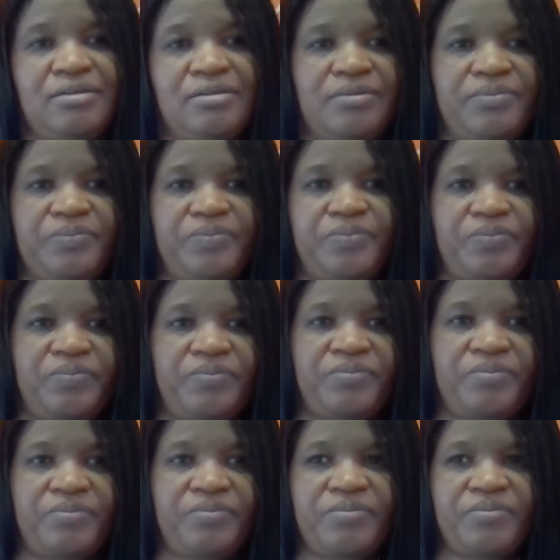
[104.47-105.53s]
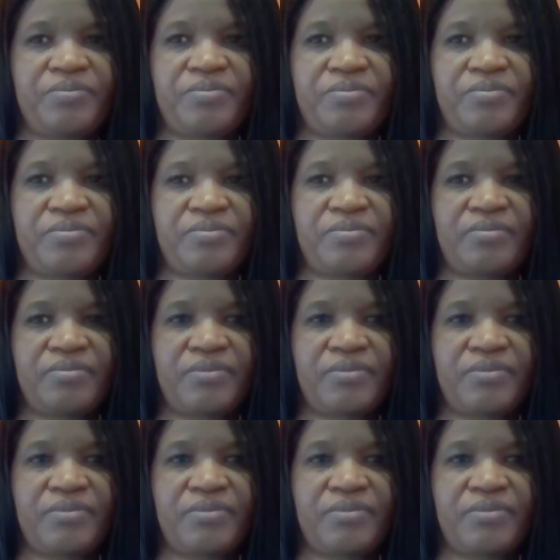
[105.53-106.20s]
(no one is talking)